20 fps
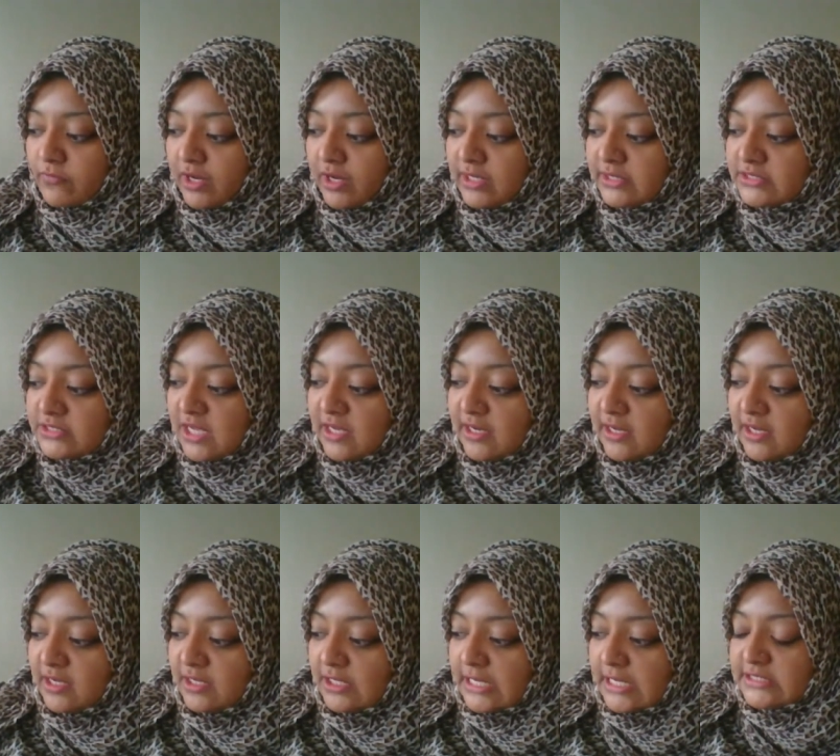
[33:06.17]
it's
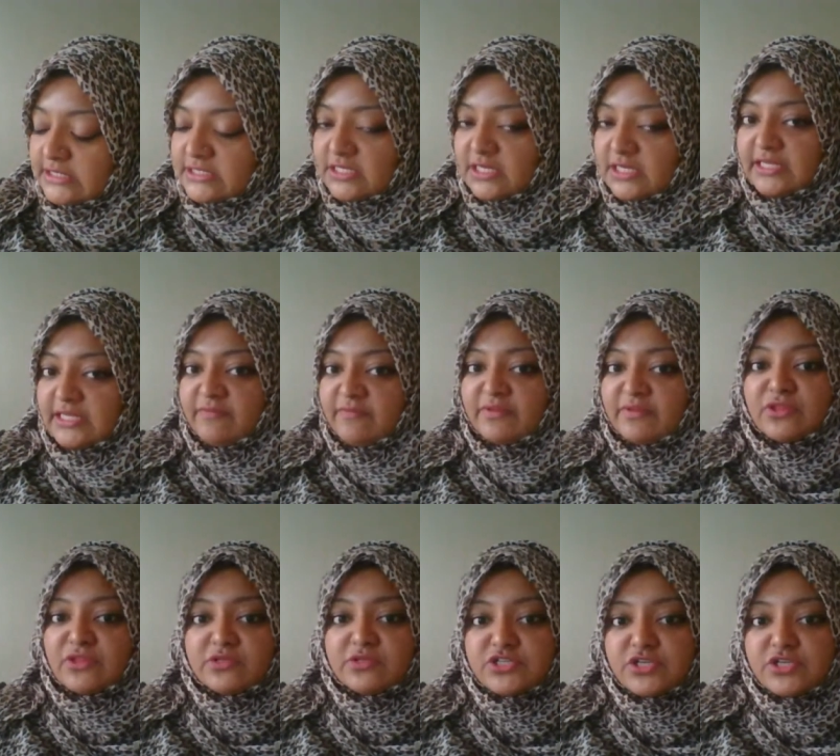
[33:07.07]
even
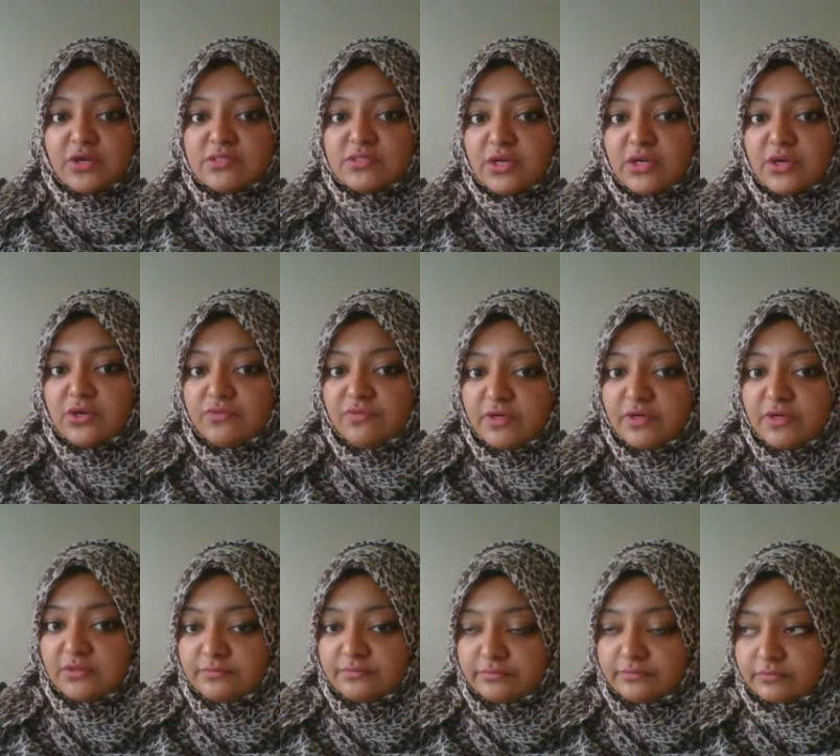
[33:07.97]
though the show's
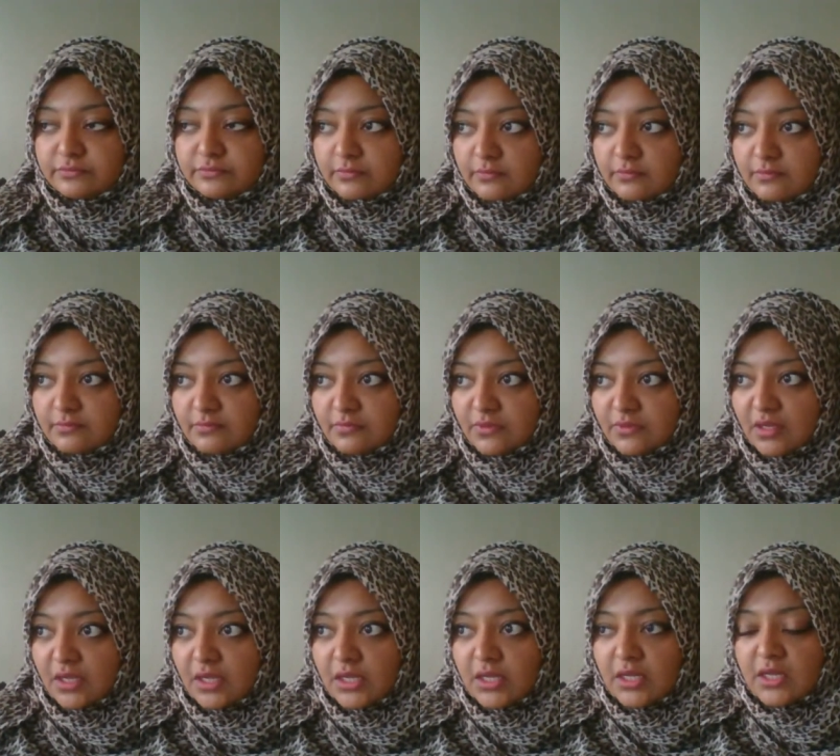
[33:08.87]
over.
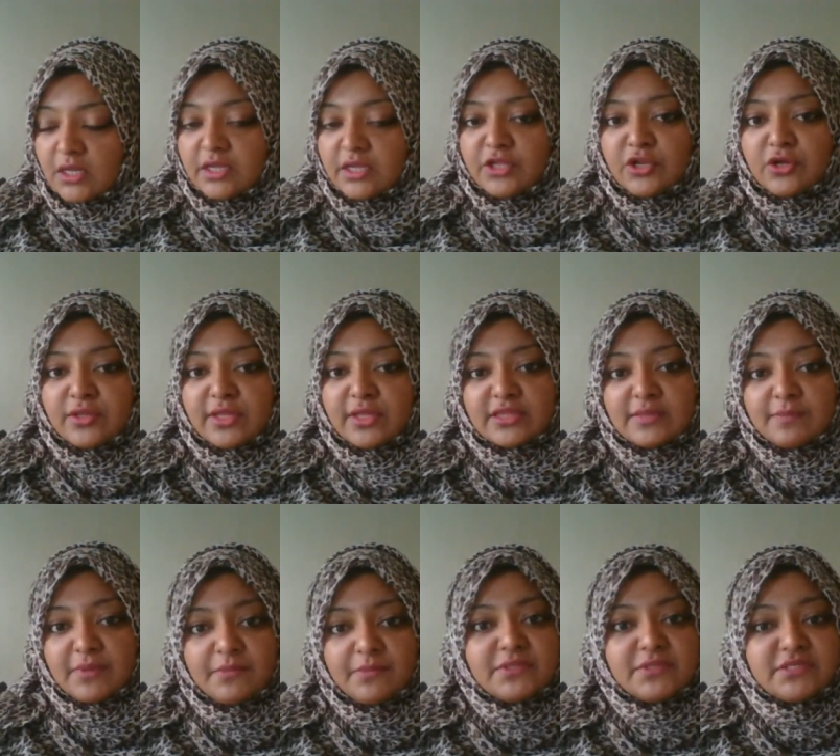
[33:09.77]
Like the
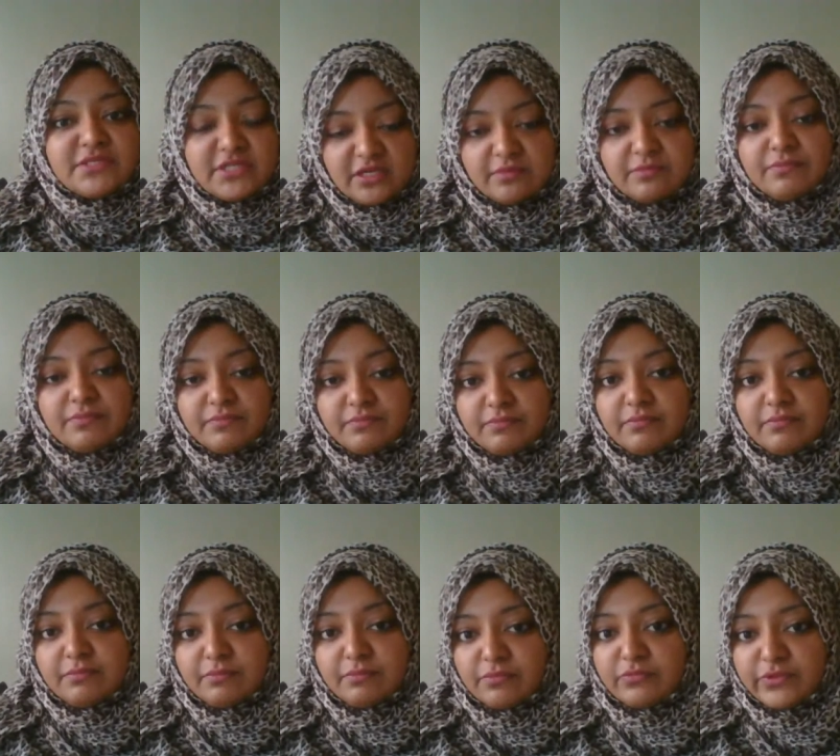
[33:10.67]
BBC
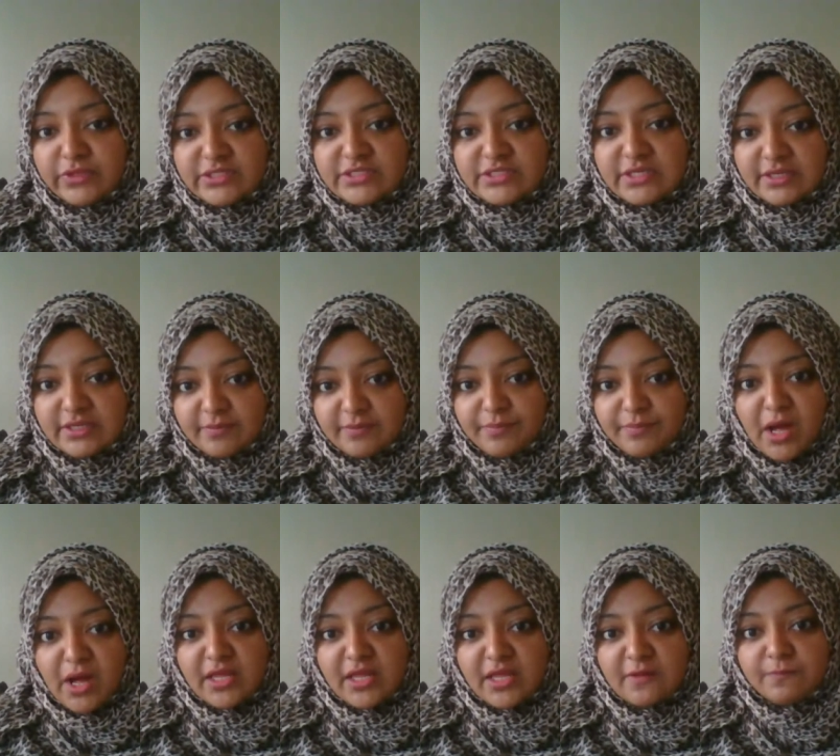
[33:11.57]
recently
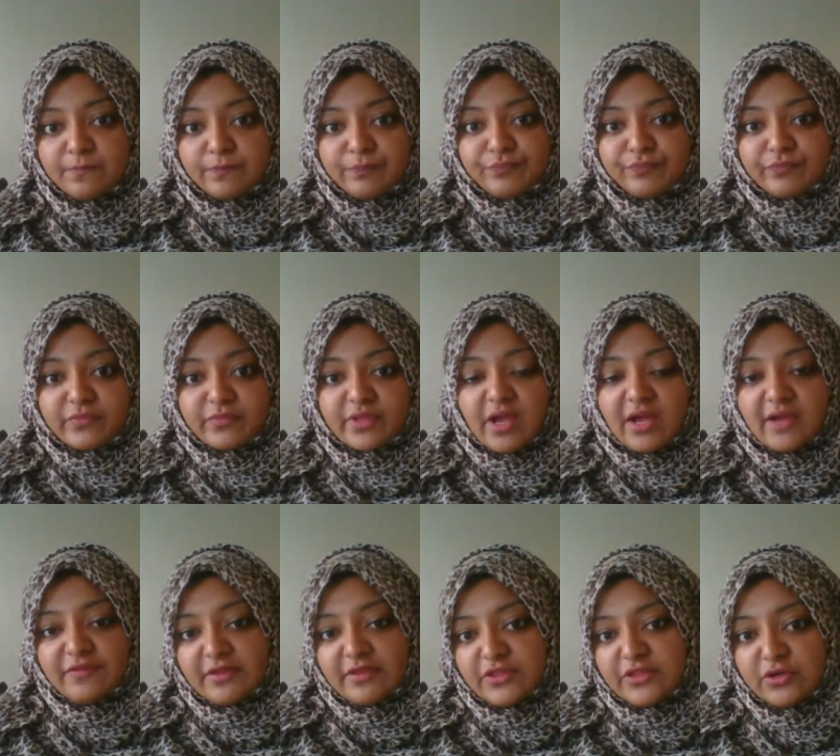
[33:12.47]
bought it. I
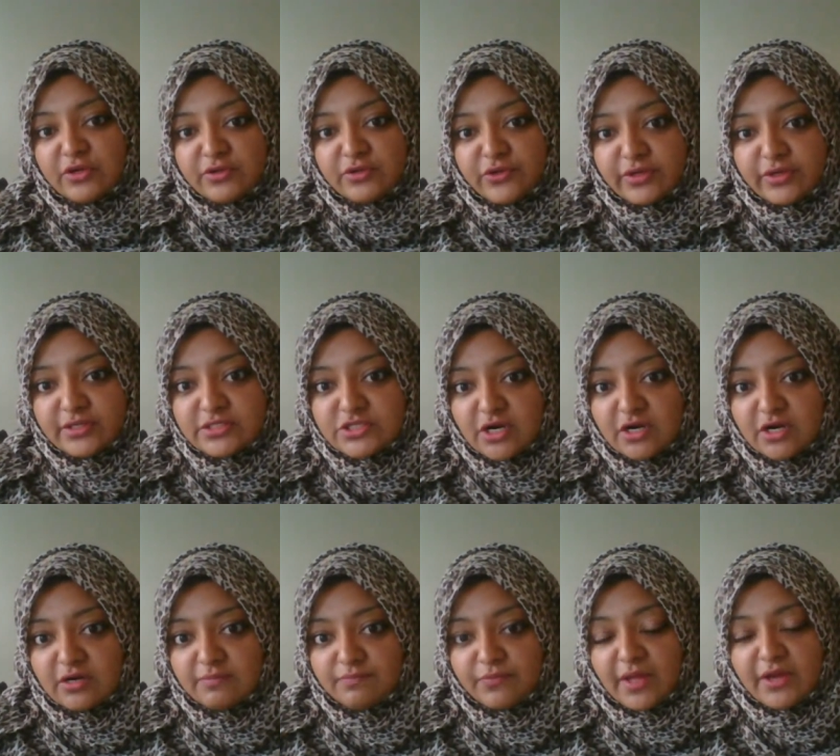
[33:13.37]
think they're going to
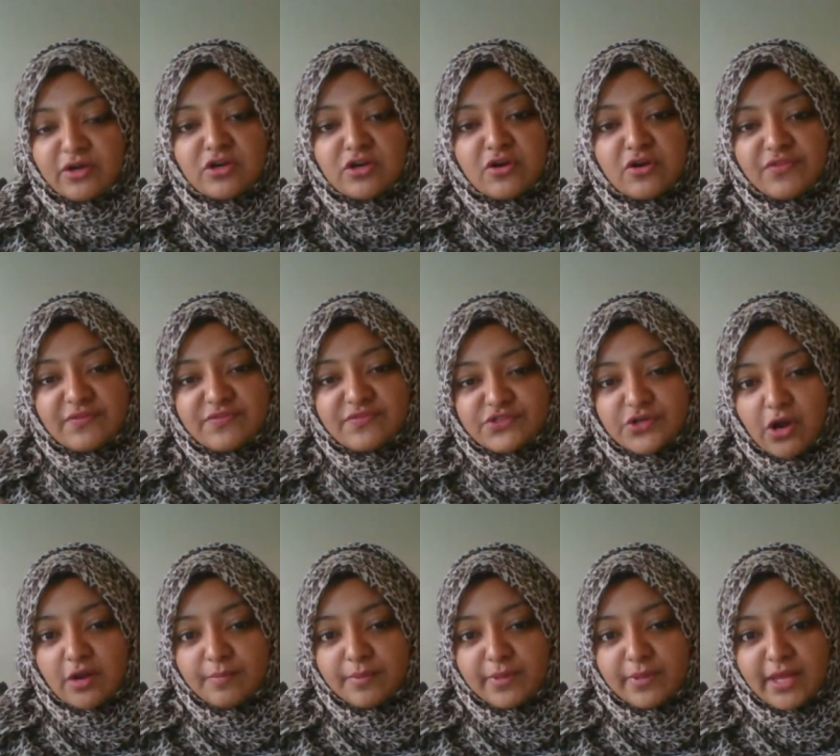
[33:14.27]
start. I don't know if they've
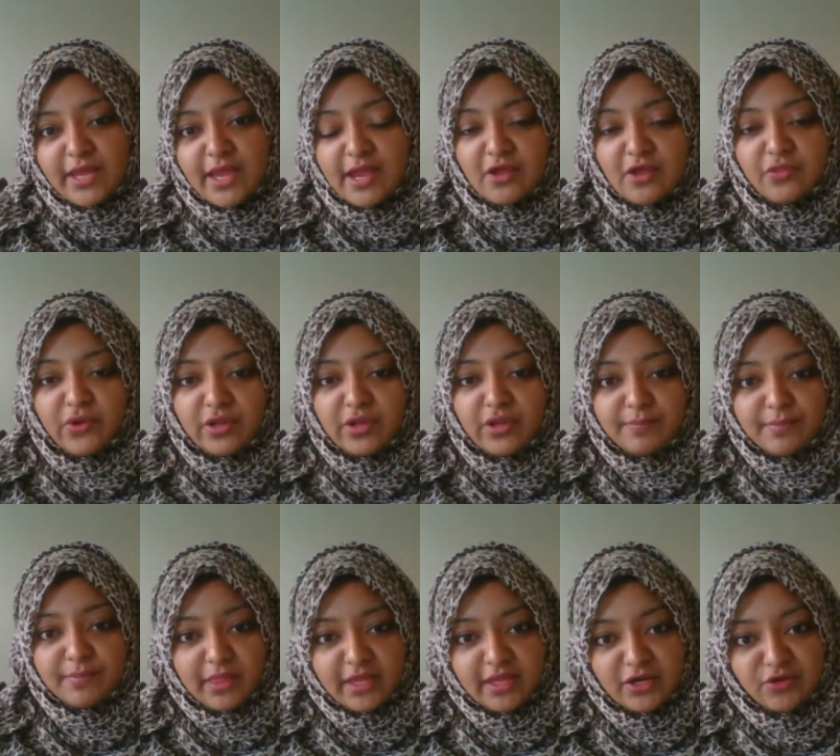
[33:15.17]
started playing it. They're going to
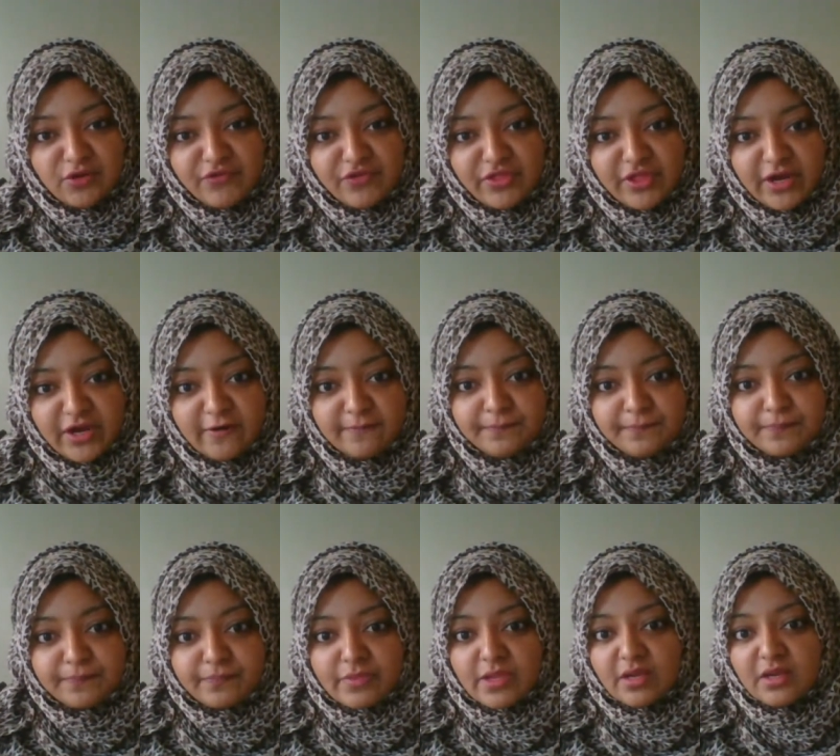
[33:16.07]
play it over there.
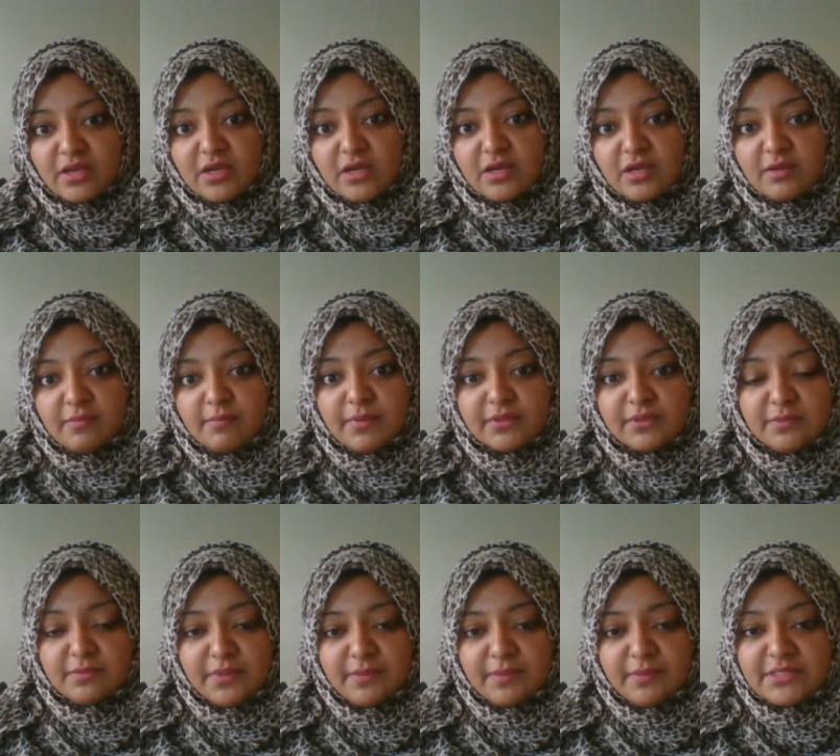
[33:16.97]
But the
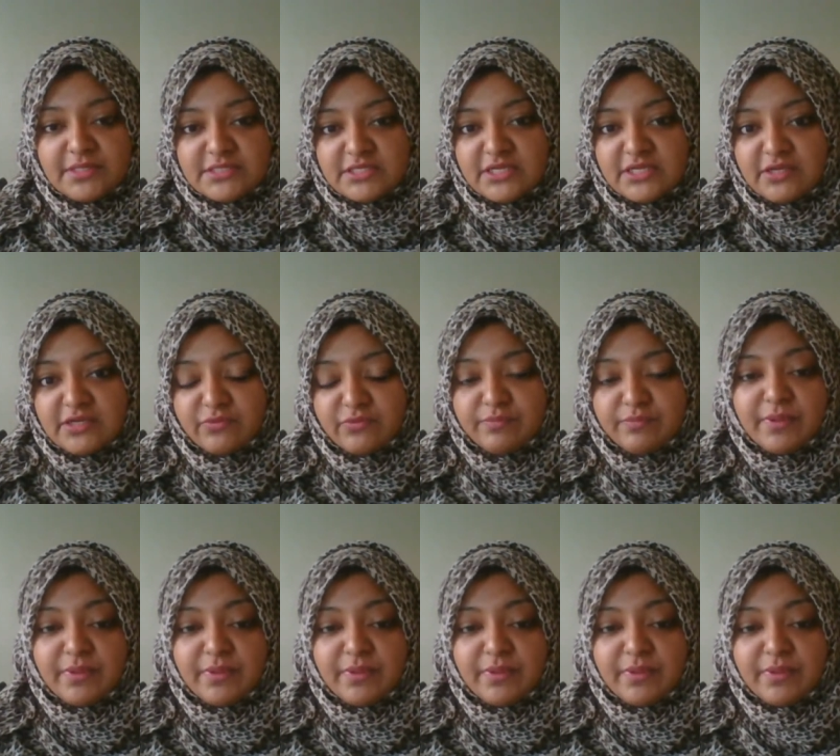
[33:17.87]
BBC.